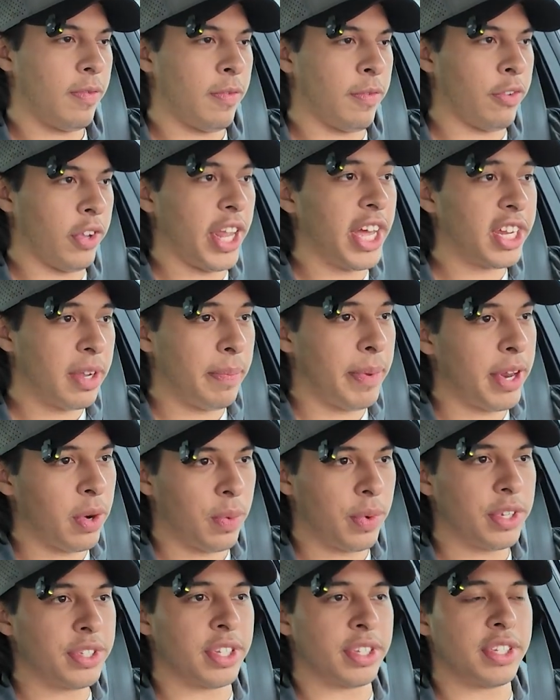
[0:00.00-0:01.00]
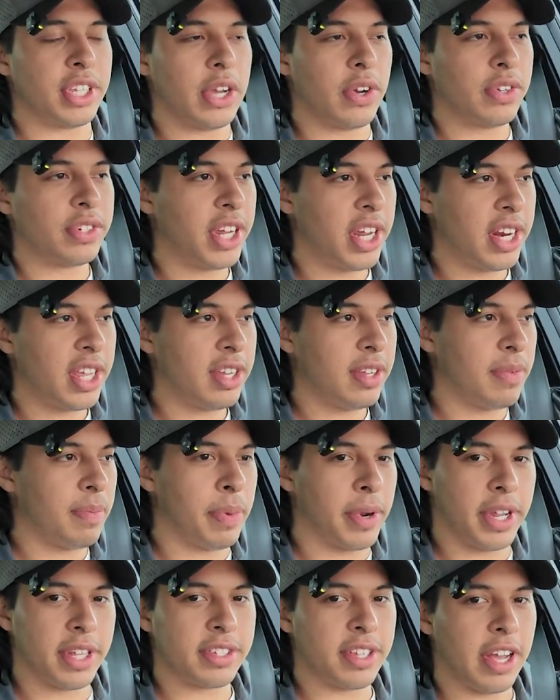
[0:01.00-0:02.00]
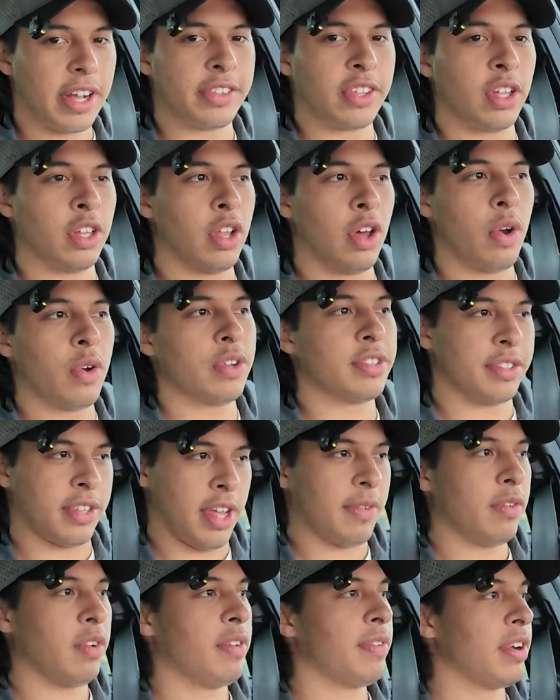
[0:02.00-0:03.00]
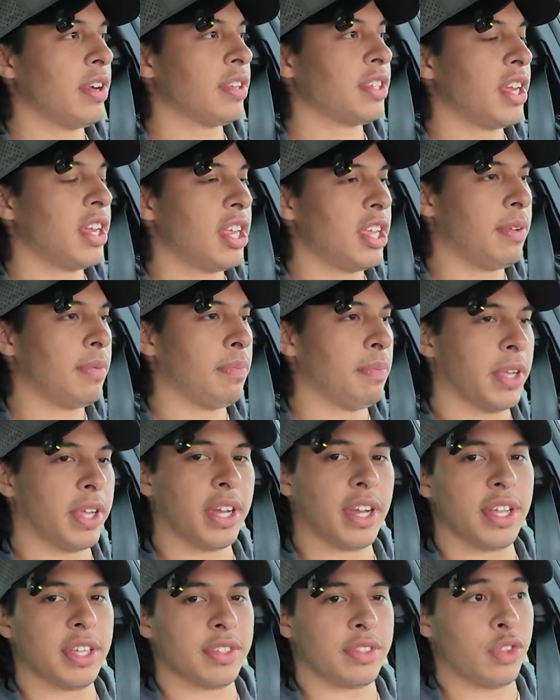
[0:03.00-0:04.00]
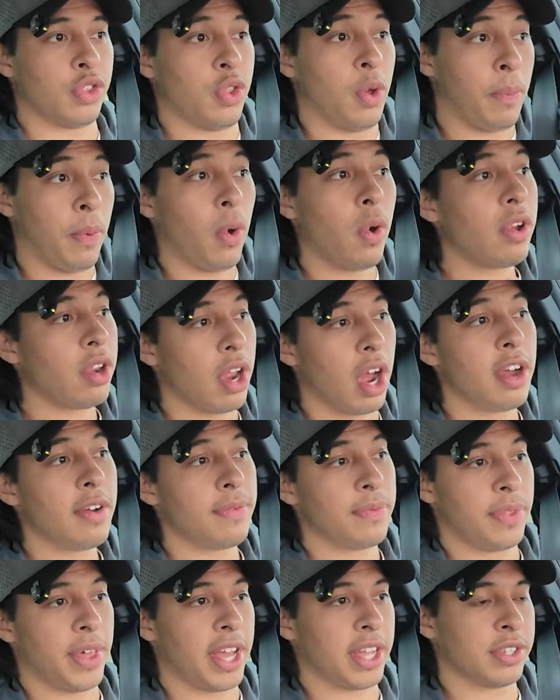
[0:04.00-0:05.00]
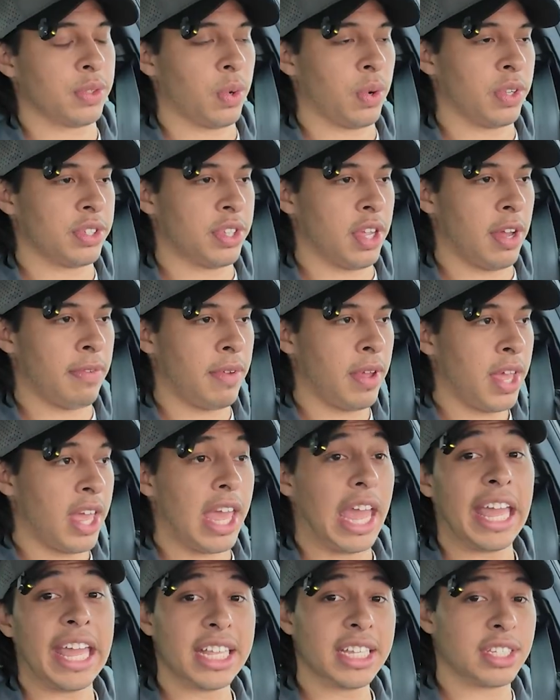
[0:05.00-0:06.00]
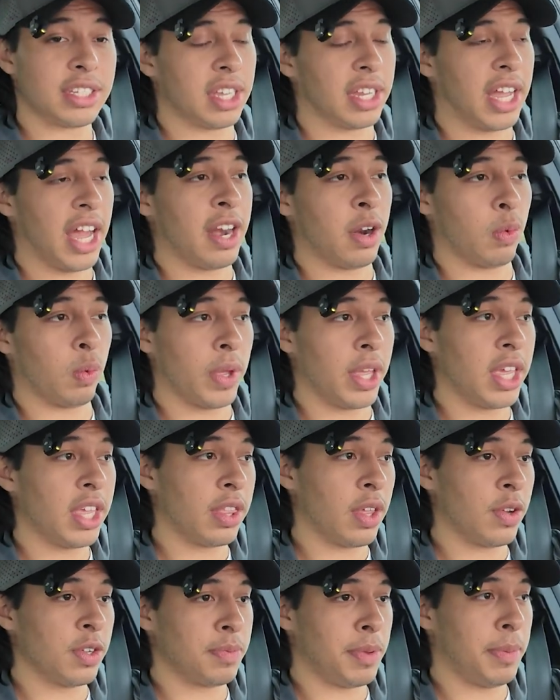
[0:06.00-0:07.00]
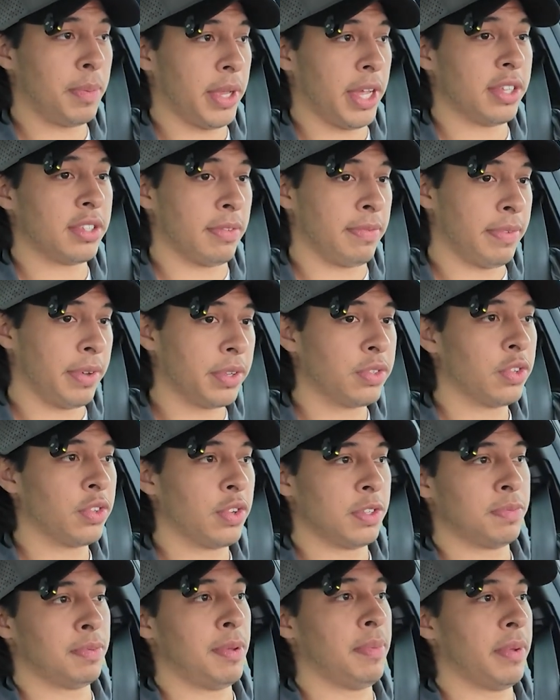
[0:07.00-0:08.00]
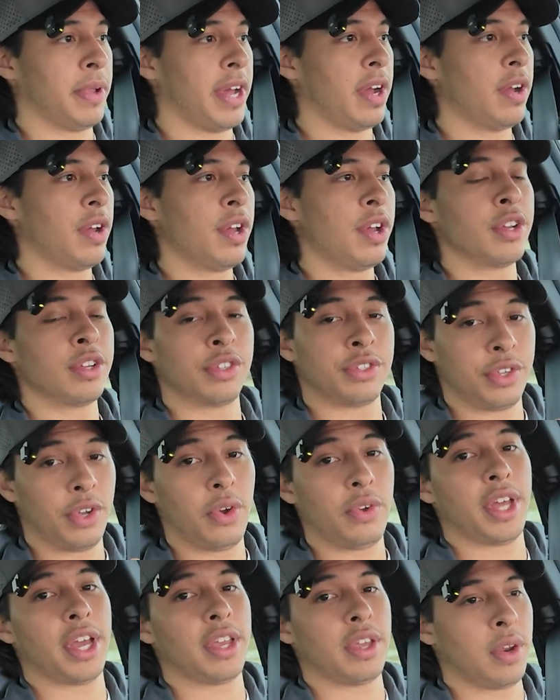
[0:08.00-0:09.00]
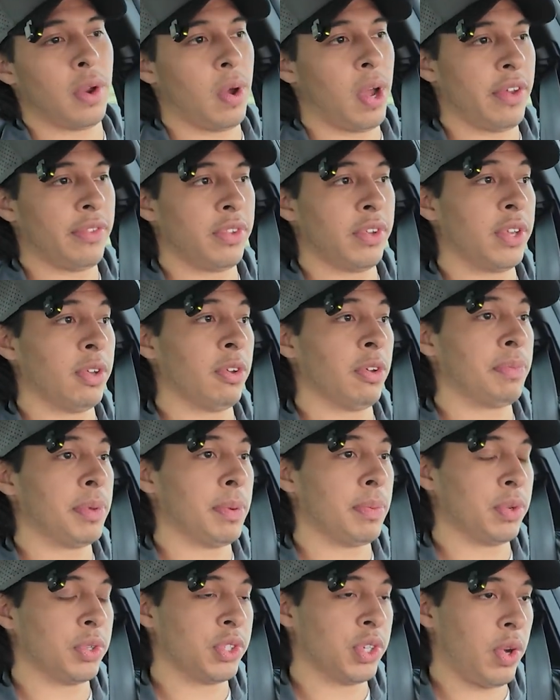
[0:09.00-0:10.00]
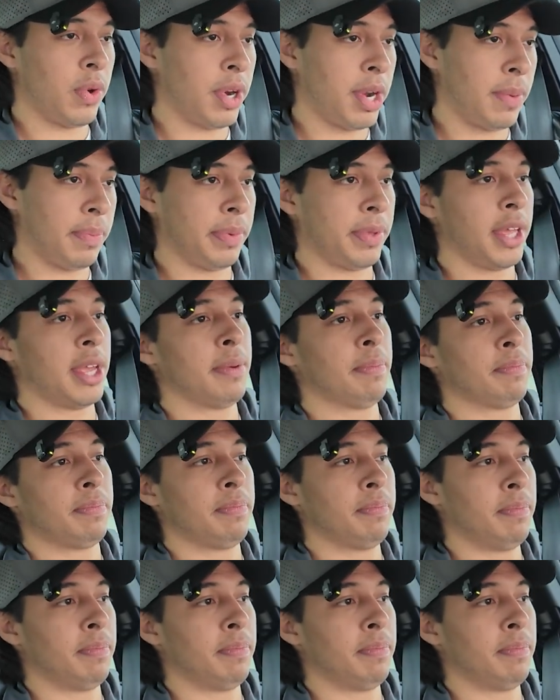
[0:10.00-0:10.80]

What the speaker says: for lack of better words, it's irritating, but it's like the lowest level of irritating, because the point of that sort of stuff is to kind of weed those people out, to filter those people out, so that you don't have to deal with people showing up late,